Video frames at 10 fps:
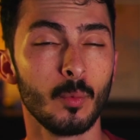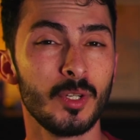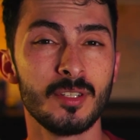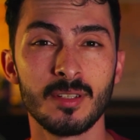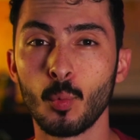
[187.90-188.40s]

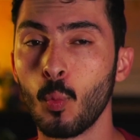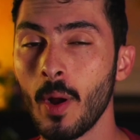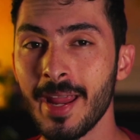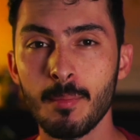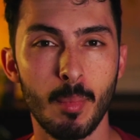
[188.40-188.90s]
which is a
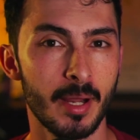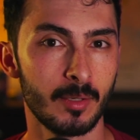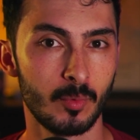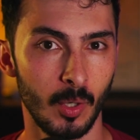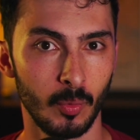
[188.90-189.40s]
way better
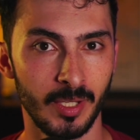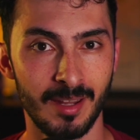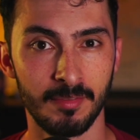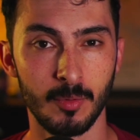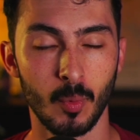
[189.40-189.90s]
road
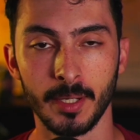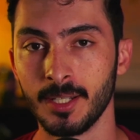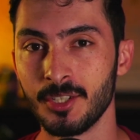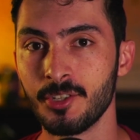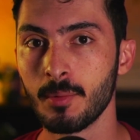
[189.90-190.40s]
if you want to
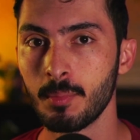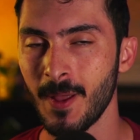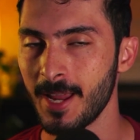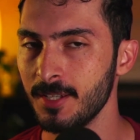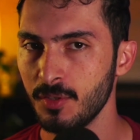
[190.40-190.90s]
jump
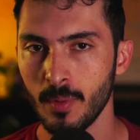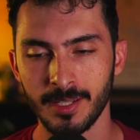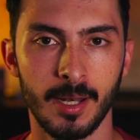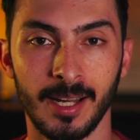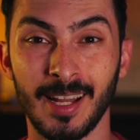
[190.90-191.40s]
into
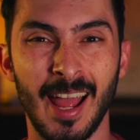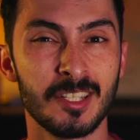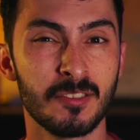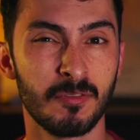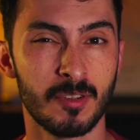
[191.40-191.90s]
it like
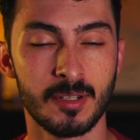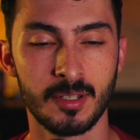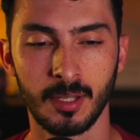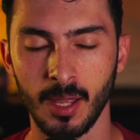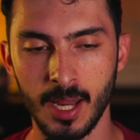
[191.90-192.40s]
heads
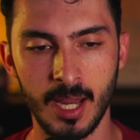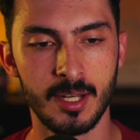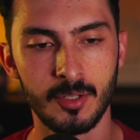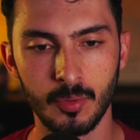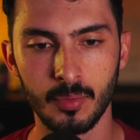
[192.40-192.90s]
first
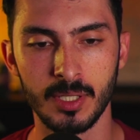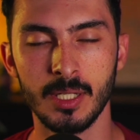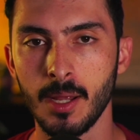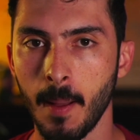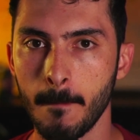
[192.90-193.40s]
into
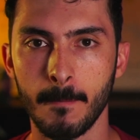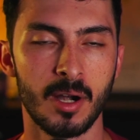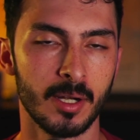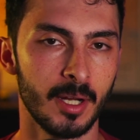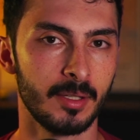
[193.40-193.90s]
the
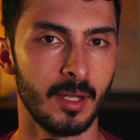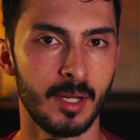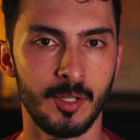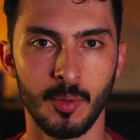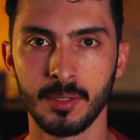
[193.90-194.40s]
market,
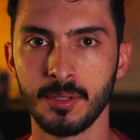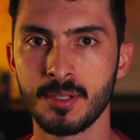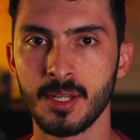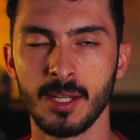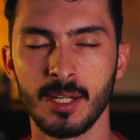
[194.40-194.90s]
into
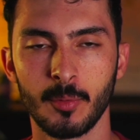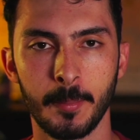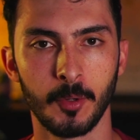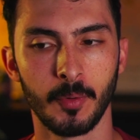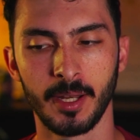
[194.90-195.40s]
understanding
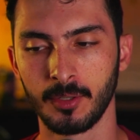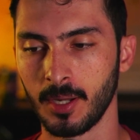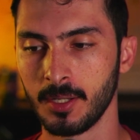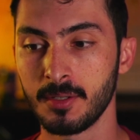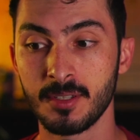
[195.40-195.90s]
crypto, into
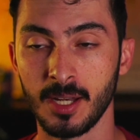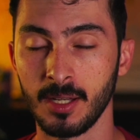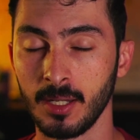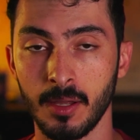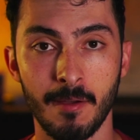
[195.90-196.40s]

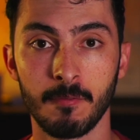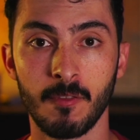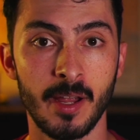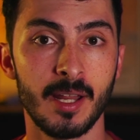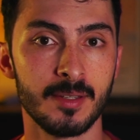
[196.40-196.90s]
understanding
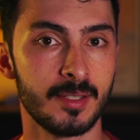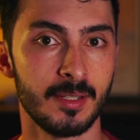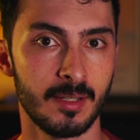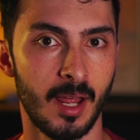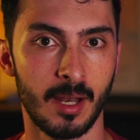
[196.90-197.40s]

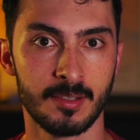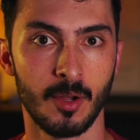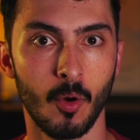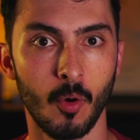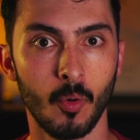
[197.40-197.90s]
finances as a
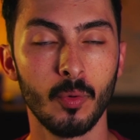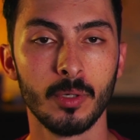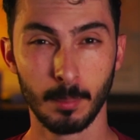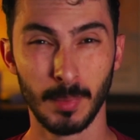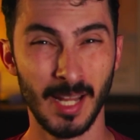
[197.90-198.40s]
whole.
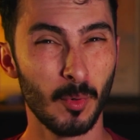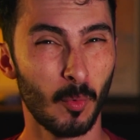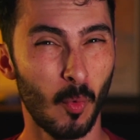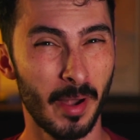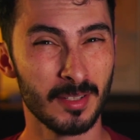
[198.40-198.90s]
But that
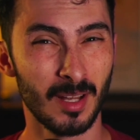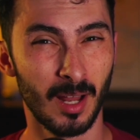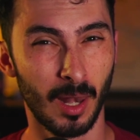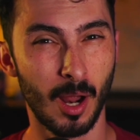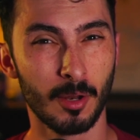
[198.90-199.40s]
requires a
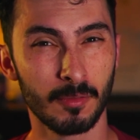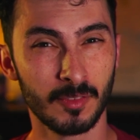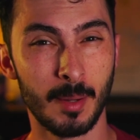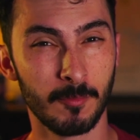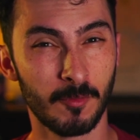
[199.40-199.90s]
lot of
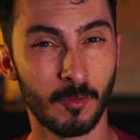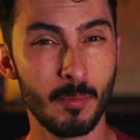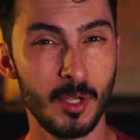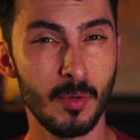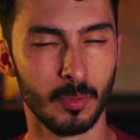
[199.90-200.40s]
time
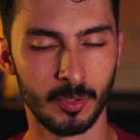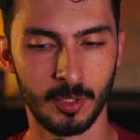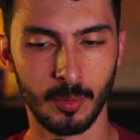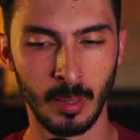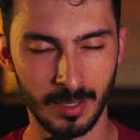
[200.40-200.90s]
from you
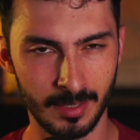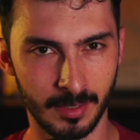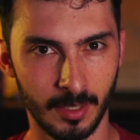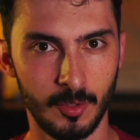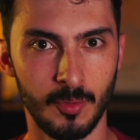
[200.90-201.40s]
to learn,
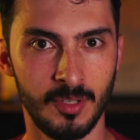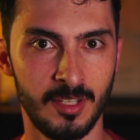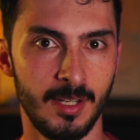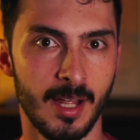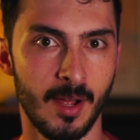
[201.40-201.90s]
to
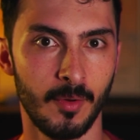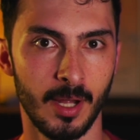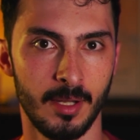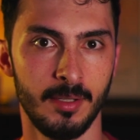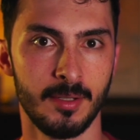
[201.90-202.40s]
sit down,
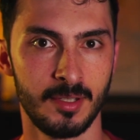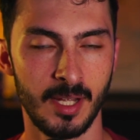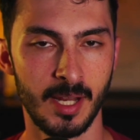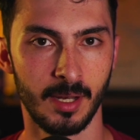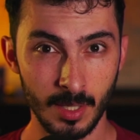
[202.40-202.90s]

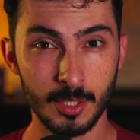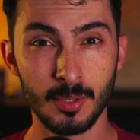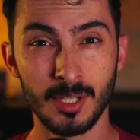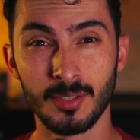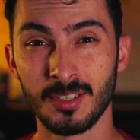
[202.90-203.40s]
understand. You
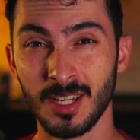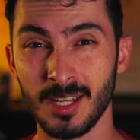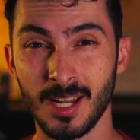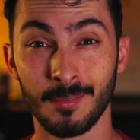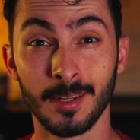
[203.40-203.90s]
need to sit
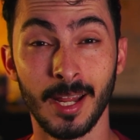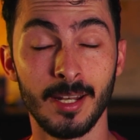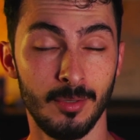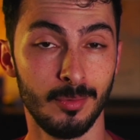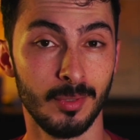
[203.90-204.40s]
down
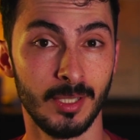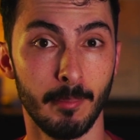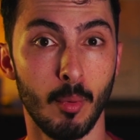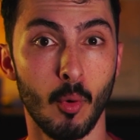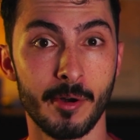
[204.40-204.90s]
and do the
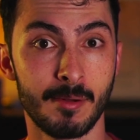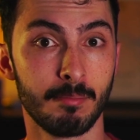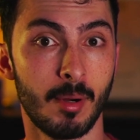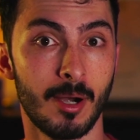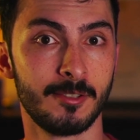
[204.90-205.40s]
boring
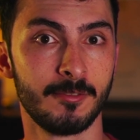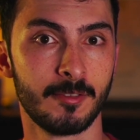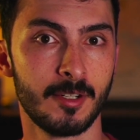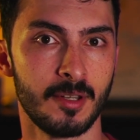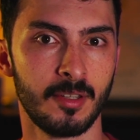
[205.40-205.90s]
part
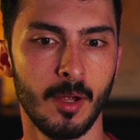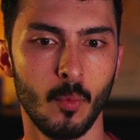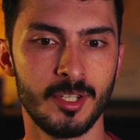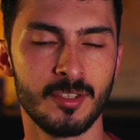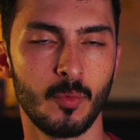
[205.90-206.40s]
first,
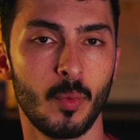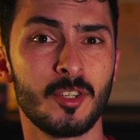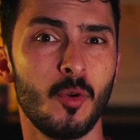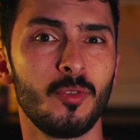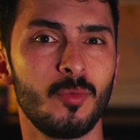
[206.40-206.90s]
which
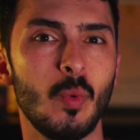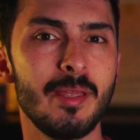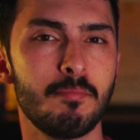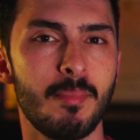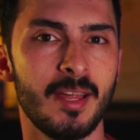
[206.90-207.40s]
goes way
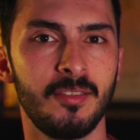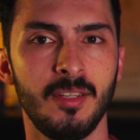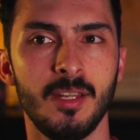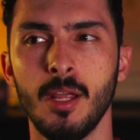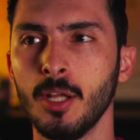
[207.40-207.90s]
past
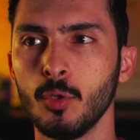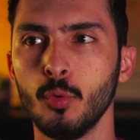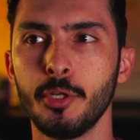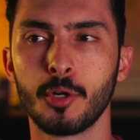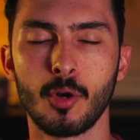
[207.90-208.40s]
then
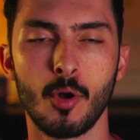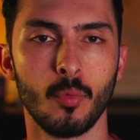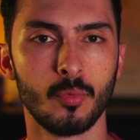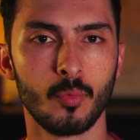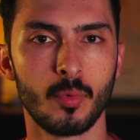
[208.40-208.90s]
do your
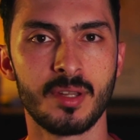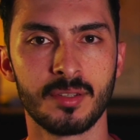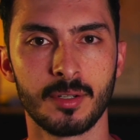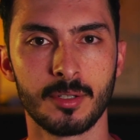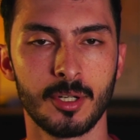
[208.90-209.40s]
own
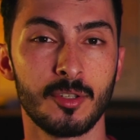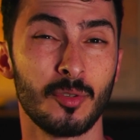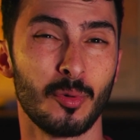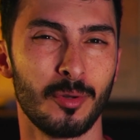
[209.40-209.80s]
research sort